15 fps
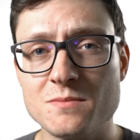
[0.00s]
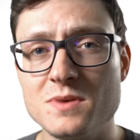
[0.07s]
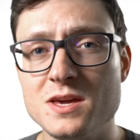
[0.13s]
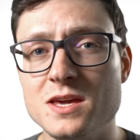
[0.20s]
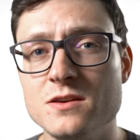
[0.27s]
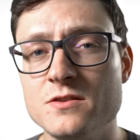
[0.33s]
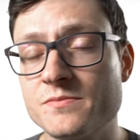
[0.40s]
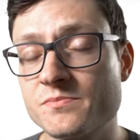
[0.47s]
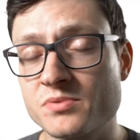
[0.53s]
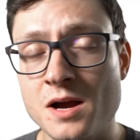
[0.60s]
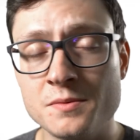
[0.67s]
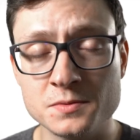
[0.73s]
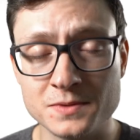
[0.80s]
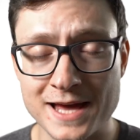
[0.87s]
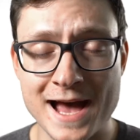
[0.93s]
me, you've
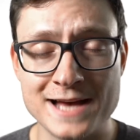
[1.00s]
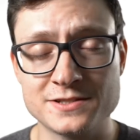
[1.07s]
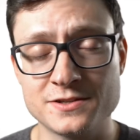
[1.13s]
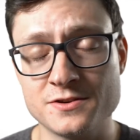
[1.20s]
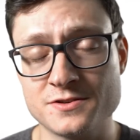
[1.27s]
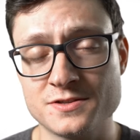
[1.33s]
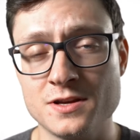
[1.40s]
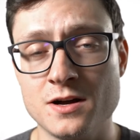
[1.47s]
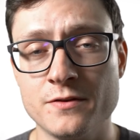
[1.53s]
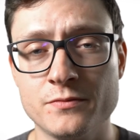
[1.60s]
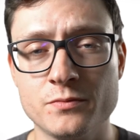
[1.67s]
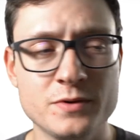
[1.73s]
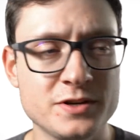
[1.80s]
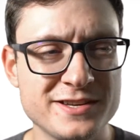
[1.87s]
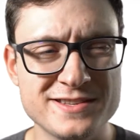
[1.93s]
probably asked
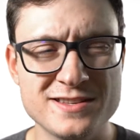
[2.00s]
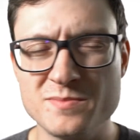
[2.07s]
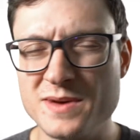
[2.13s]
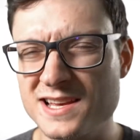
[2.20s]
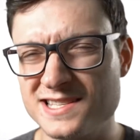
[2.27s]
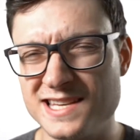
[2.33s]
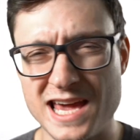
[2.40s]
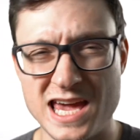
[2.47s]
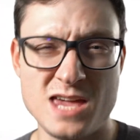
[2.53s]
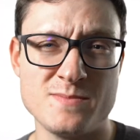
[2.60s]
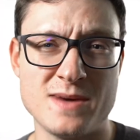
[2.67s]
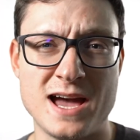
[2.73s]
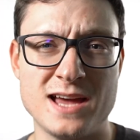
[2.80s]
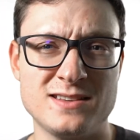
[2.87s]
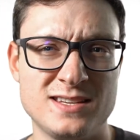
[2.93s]
yourself, which is the best to
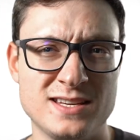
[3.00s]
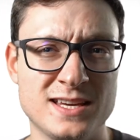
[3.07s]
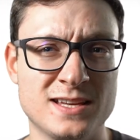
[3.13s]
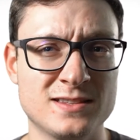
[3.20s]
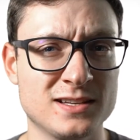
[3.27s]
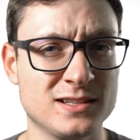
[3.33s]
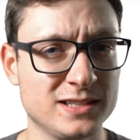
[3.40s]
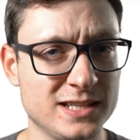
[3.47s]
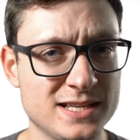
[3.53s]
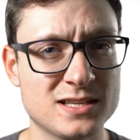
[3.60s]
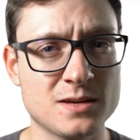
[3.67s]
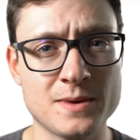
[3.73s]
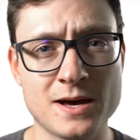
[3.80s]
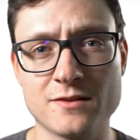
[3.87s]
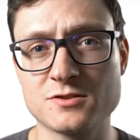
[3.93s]
aim at to get the
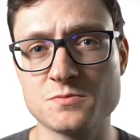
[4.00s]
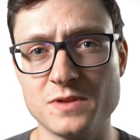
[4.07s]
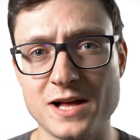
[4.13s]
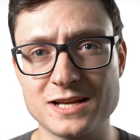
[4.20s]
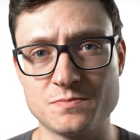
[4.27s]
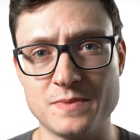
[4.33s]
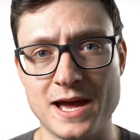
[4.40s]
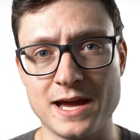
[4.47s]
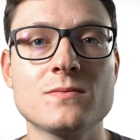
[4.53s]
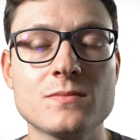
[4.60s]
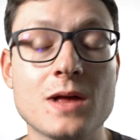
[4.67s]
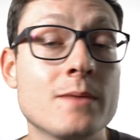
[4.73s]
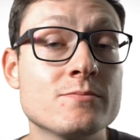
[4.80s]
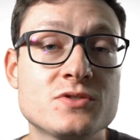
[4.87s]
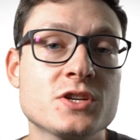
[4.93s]
least amount of splashback?
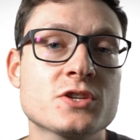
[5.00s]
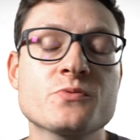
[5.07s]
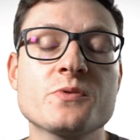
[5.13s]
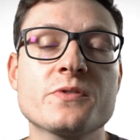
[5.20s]
I'm just